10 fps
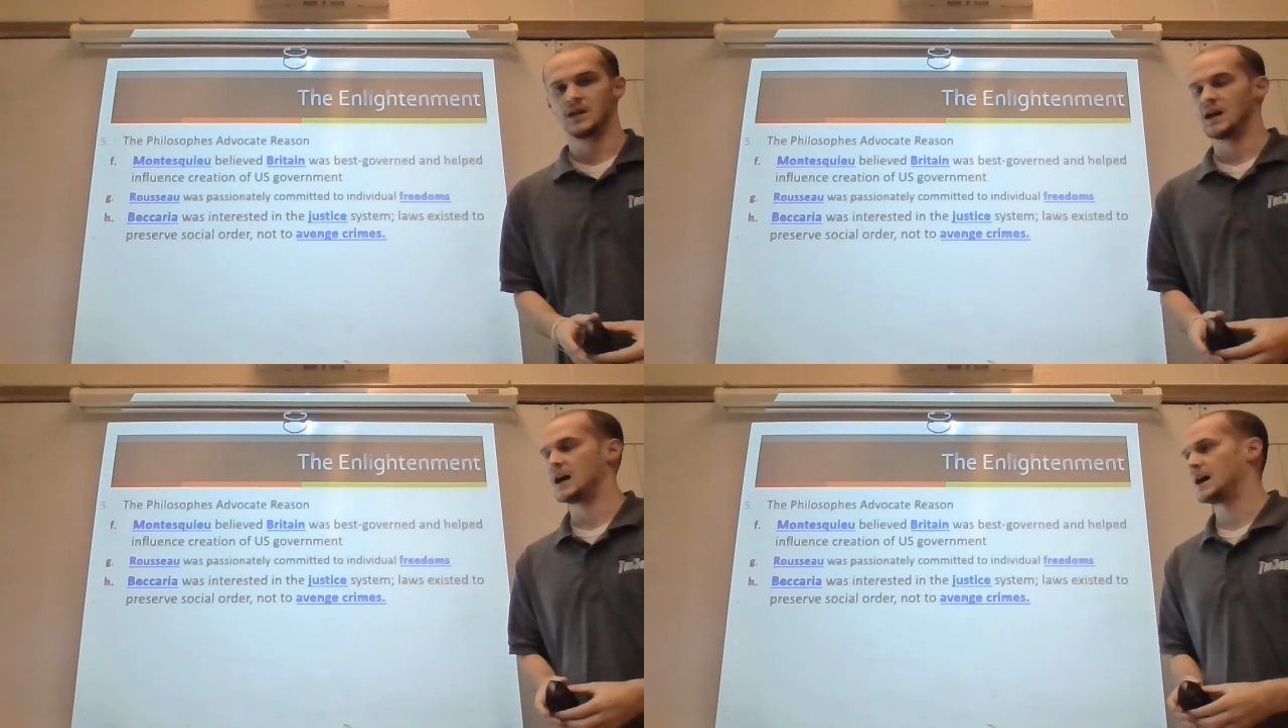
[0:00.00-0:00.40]

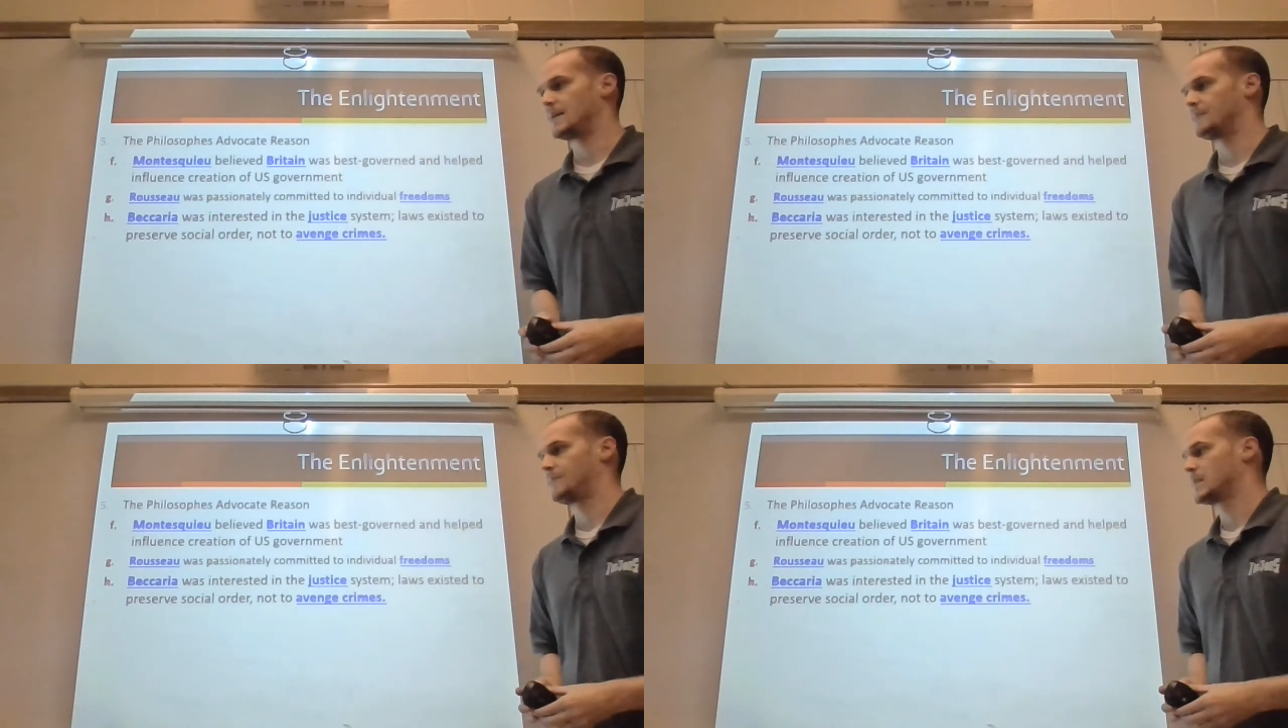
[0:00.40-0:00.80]

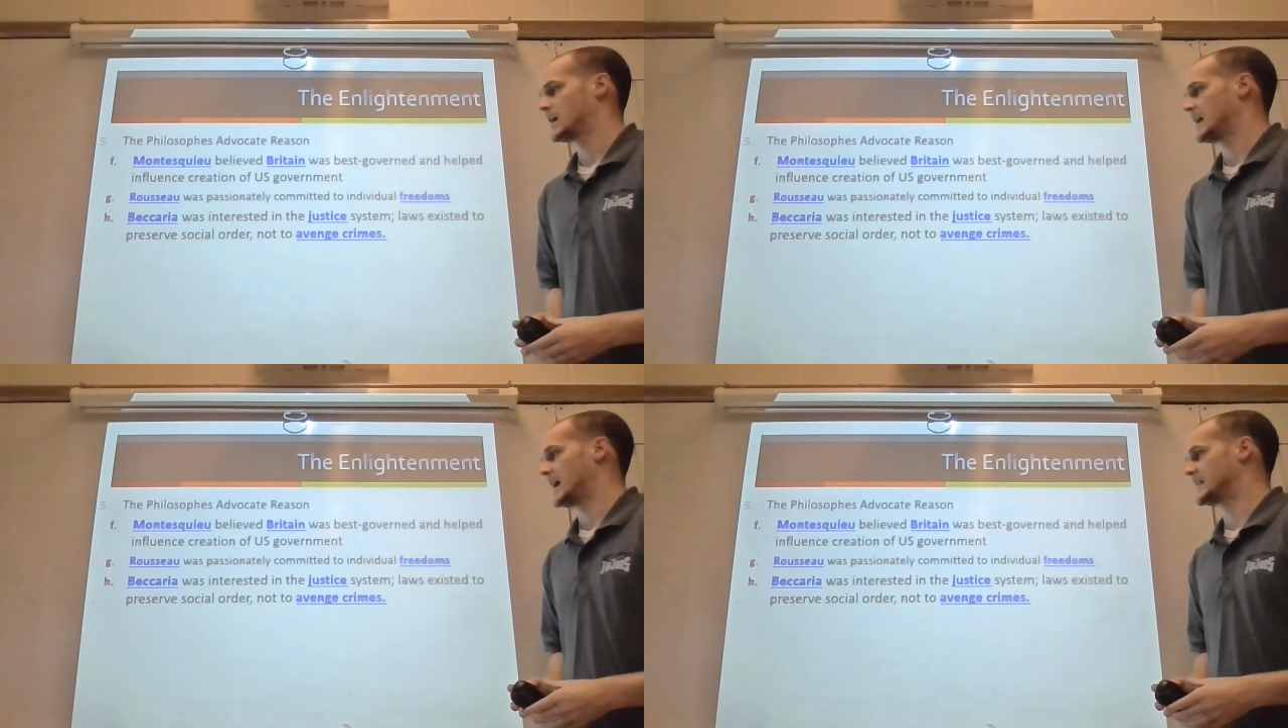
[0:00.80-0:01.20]
laws.
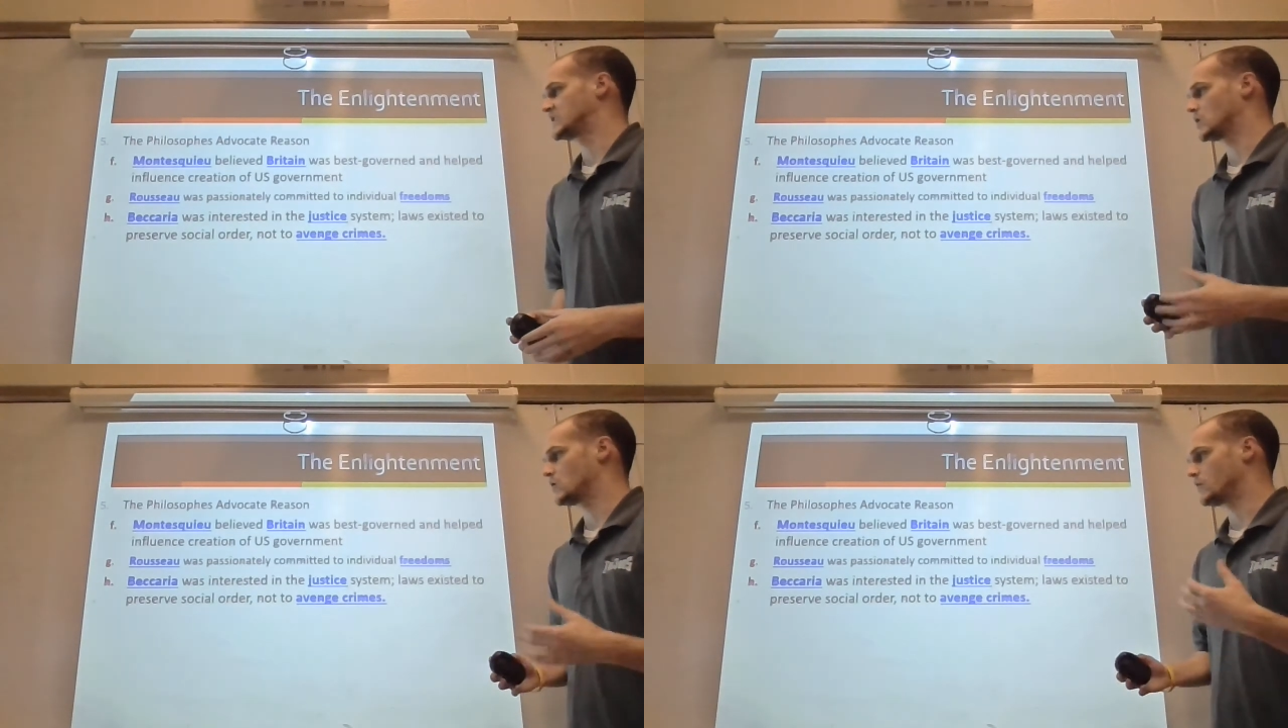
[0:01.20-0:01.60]
And
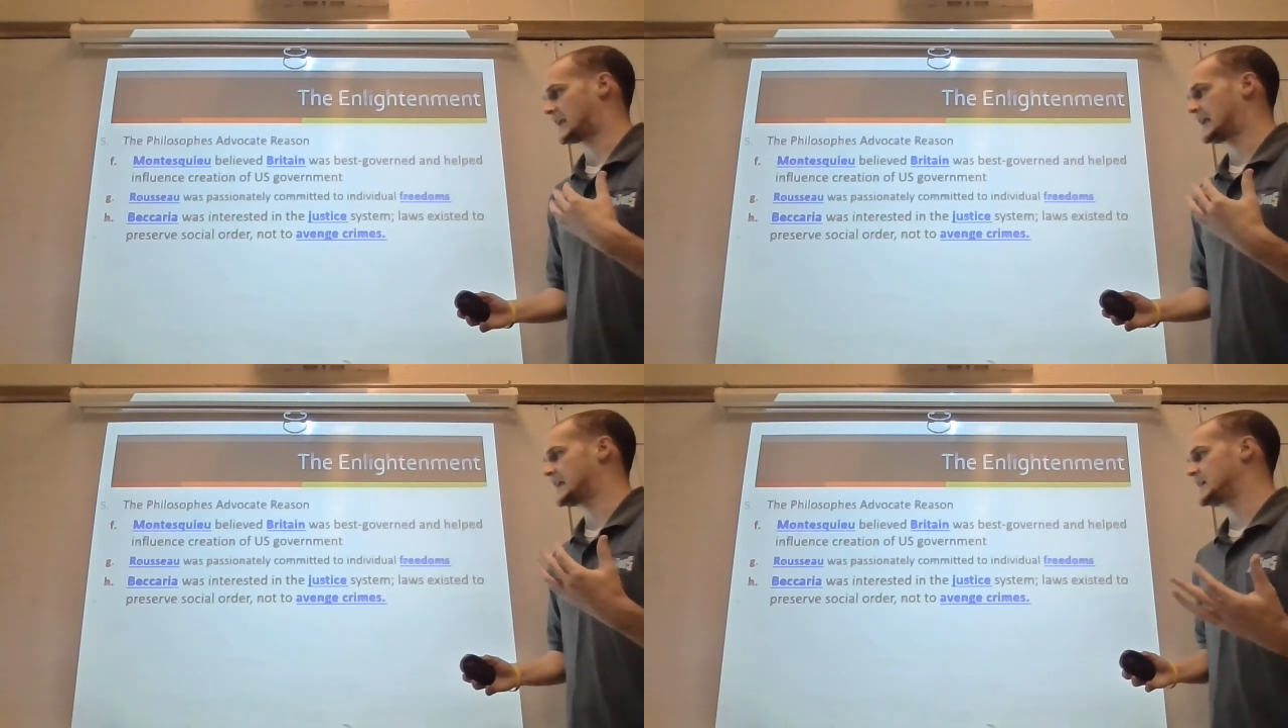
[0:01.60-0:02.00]
so
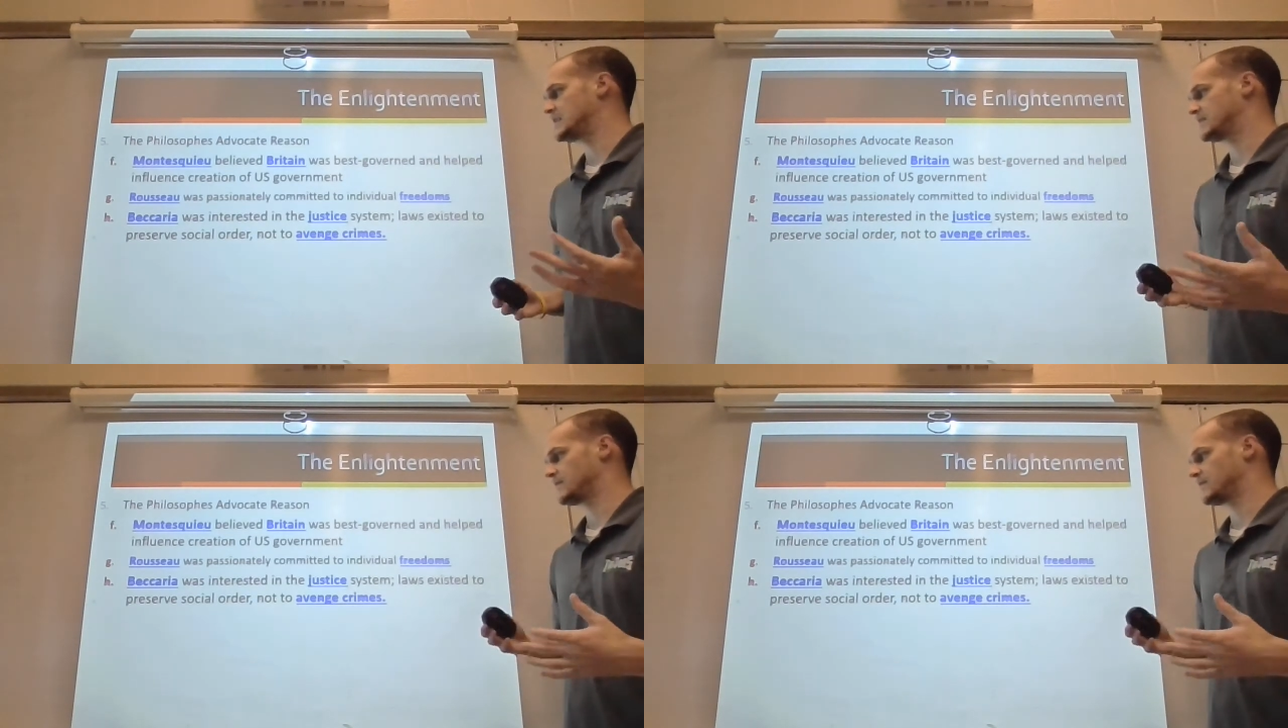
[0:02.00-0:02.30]
he